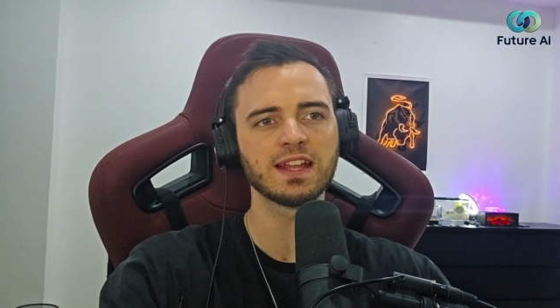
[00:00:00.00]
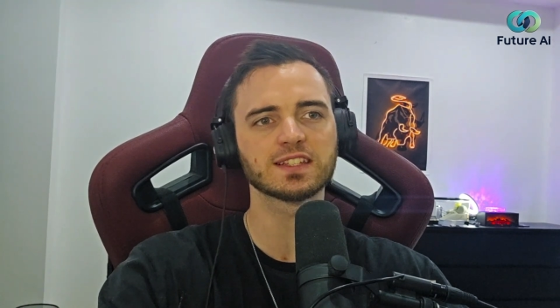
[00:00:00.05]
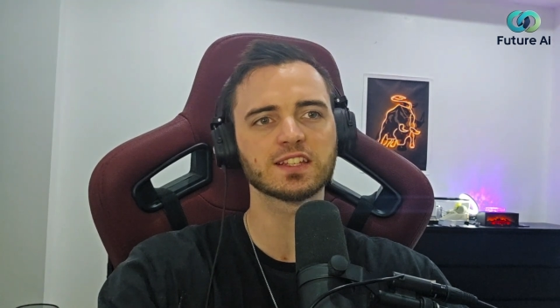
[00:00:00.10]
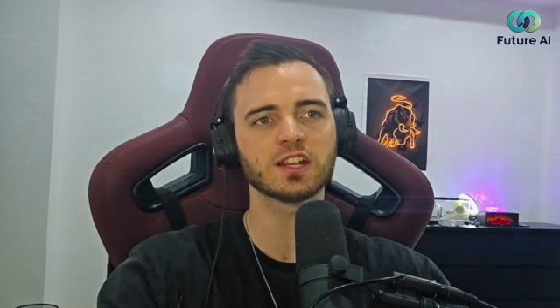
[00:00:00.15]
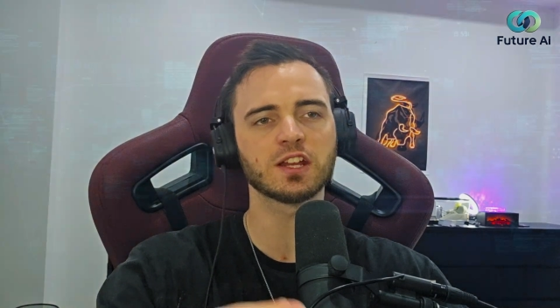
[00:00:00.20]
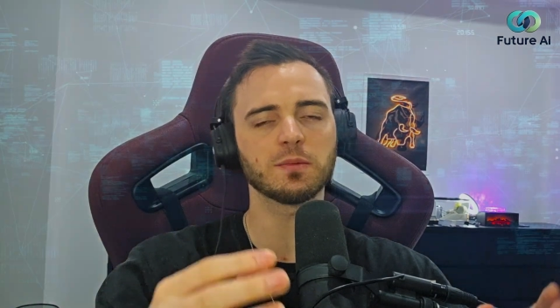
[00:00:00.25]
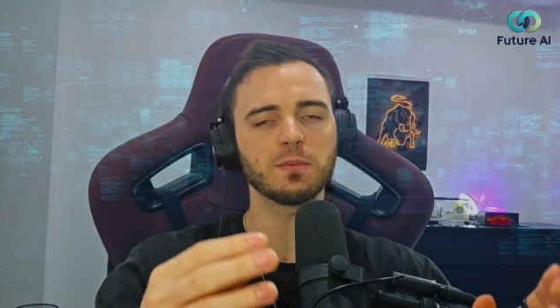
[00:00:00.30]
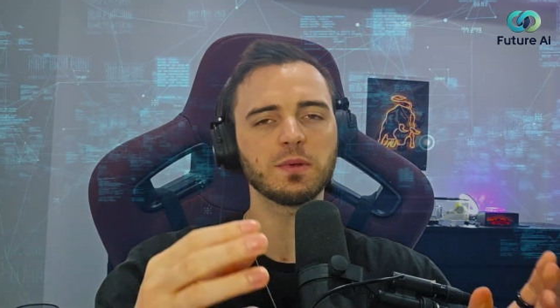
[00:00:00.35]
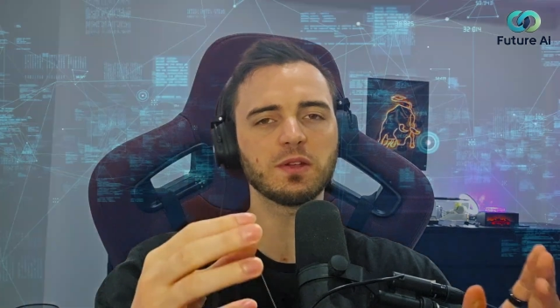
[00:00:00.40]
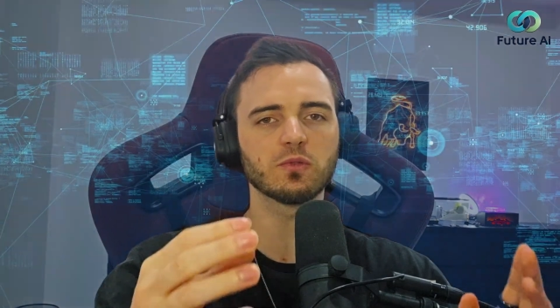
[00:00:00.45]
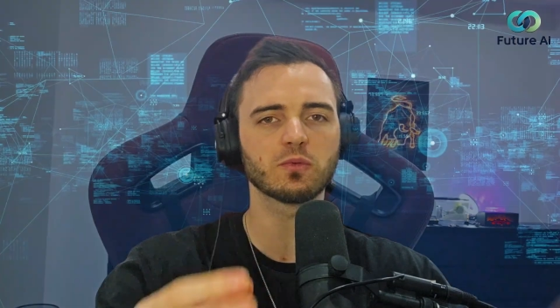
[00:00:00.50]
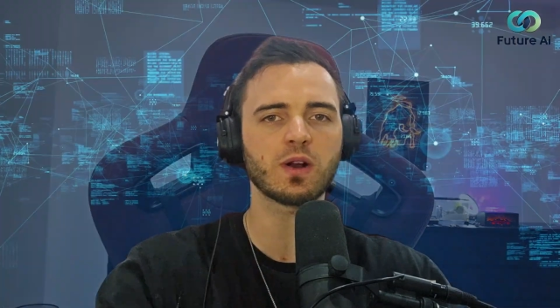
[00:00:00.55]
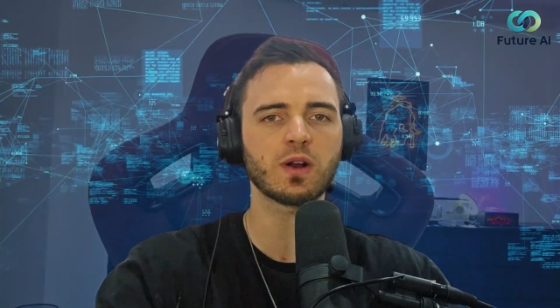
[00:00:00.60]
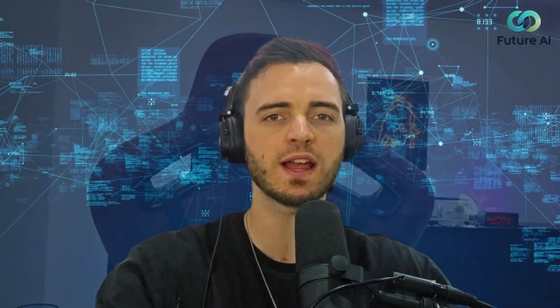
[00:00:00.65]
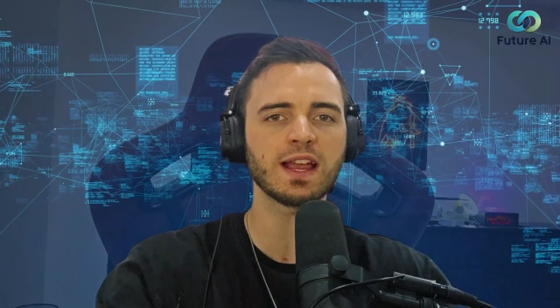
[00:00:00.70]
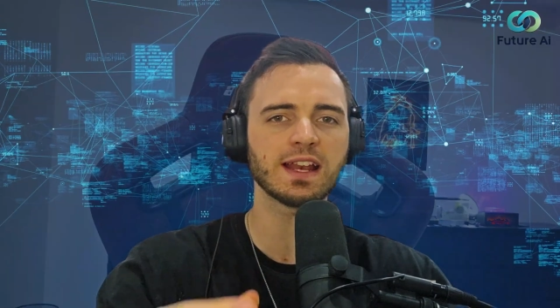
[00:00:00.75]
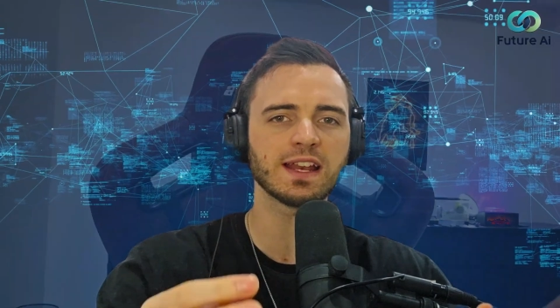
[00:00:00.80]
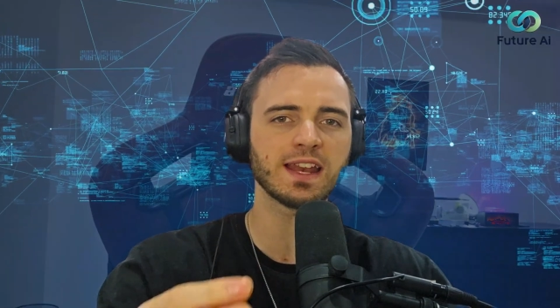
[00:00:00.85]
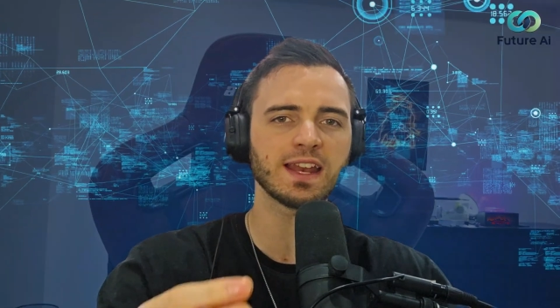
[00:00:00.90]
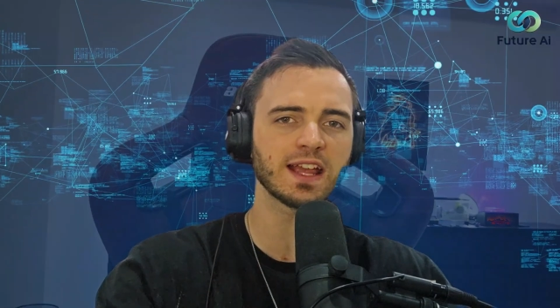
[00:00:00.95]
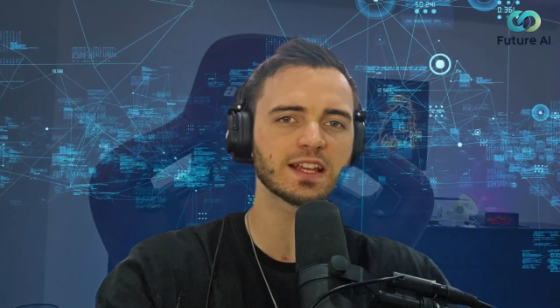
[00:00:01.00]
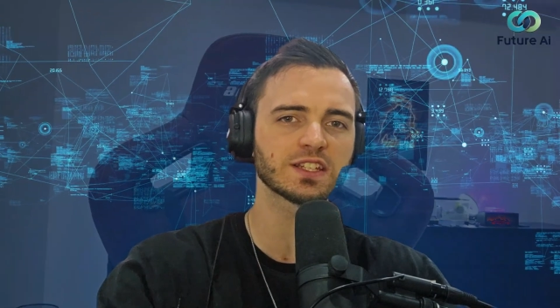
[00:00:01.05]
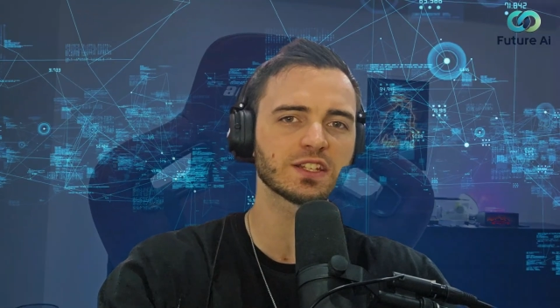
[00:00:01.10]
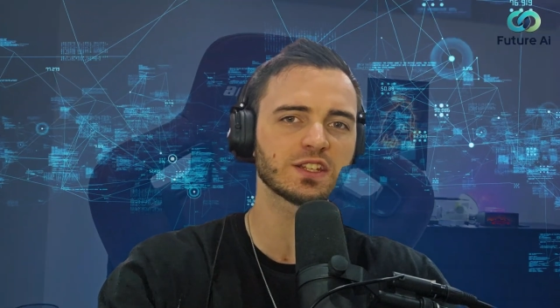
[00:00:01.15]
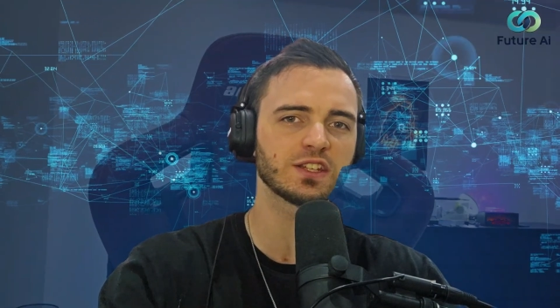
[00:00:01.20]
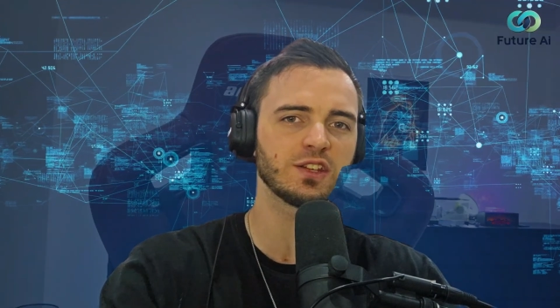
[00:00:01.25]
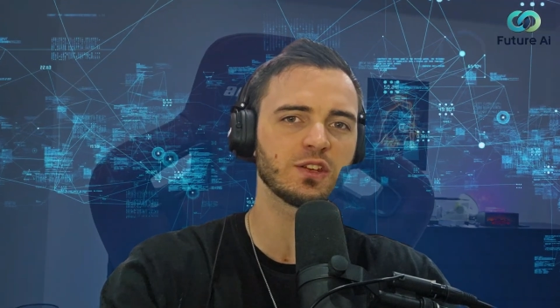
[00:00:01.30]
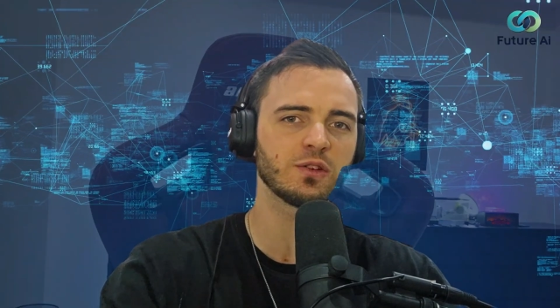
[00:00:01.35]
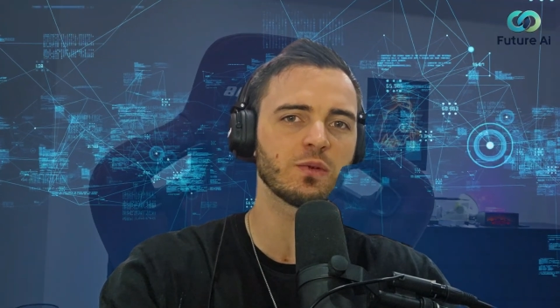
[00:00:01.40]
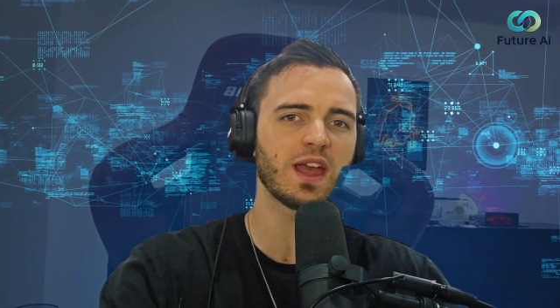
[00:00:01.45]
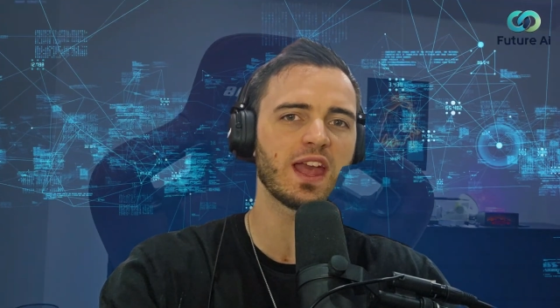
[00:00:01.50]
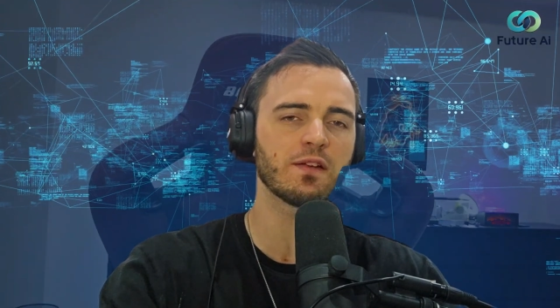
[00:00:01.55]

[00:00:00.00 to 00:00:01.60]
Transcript: It's going to be right next to you